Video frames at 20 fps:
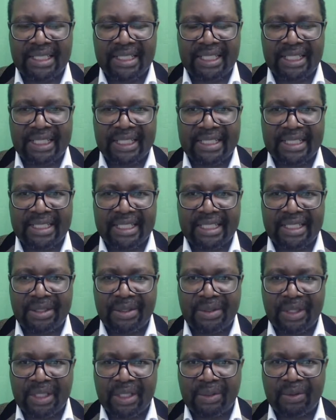like I said,
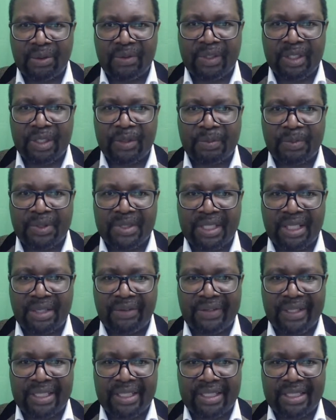you can go on the sponsor
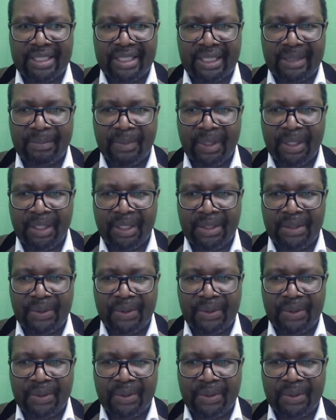register.